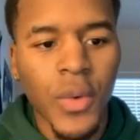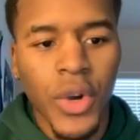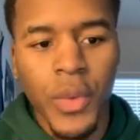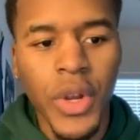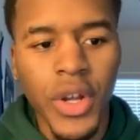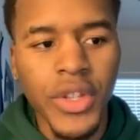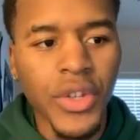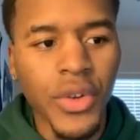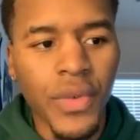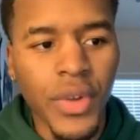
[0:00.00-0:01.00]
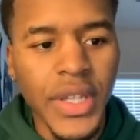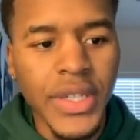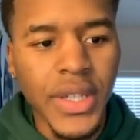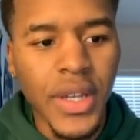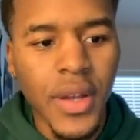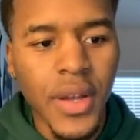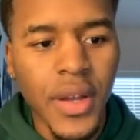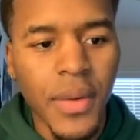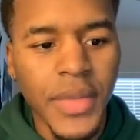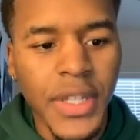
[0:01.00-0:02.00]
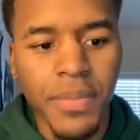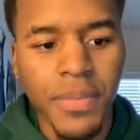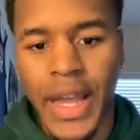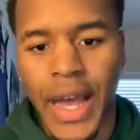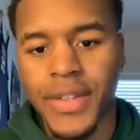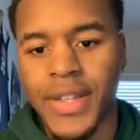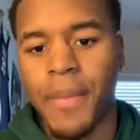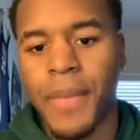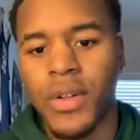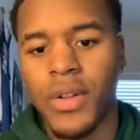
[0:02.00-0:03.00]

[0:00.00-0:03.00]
what are we going to do for this play out of timeout?